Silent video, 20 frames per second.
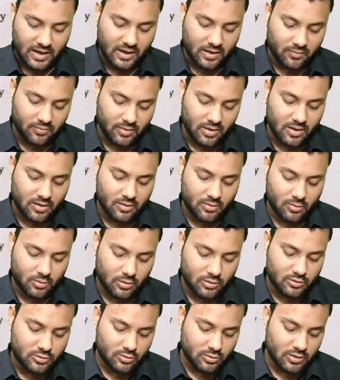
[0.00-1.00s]
and it will
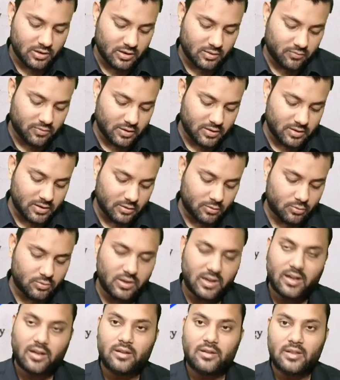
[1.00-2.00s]
also lead further
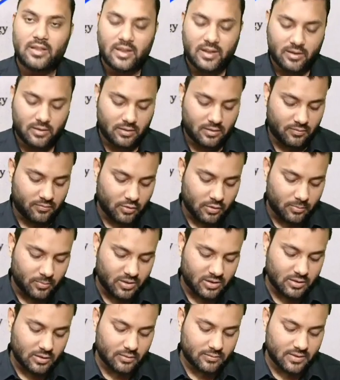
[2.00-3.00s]
to the
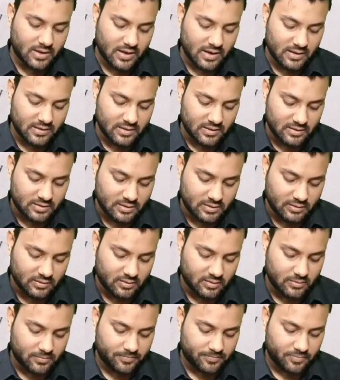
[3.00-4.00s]
formation of the
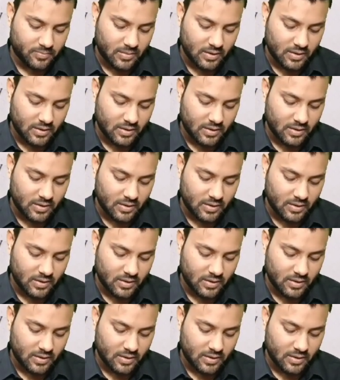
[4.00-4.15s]
adhesions.